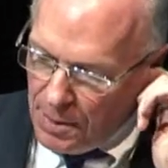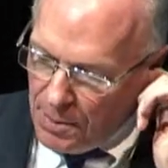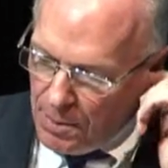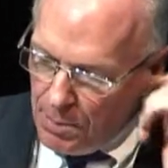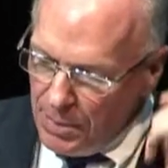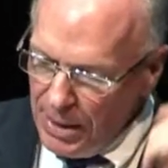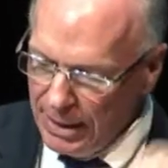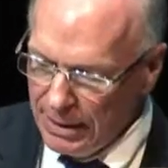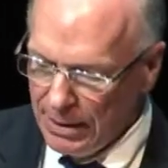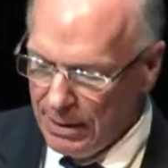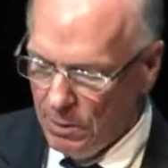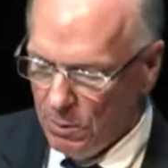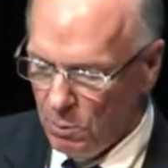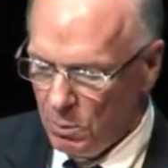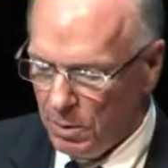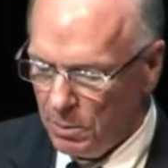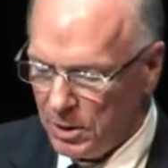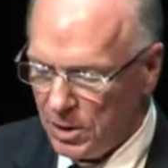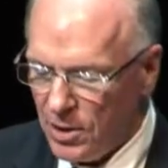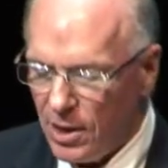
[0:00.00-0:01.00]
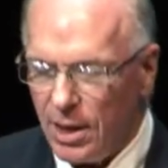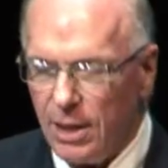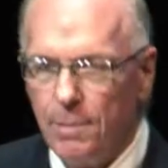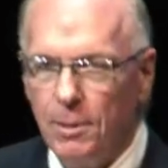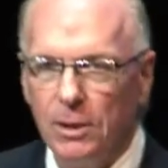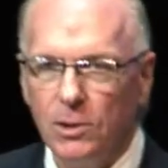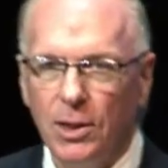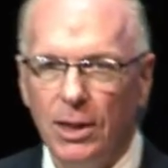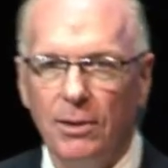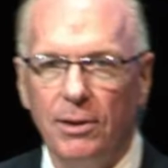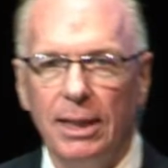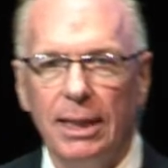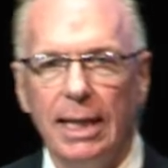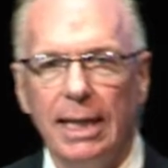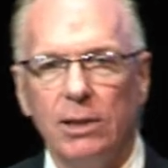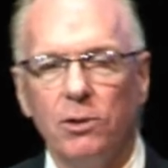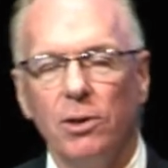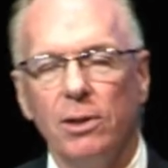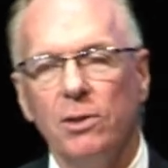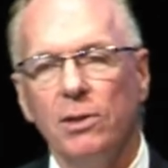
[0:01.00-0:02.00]
But when we talk about generating
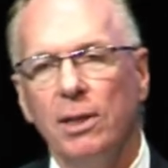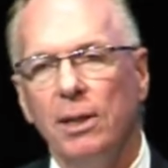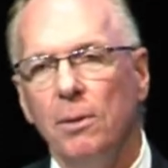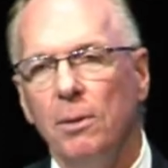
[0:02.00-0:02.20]
electricity,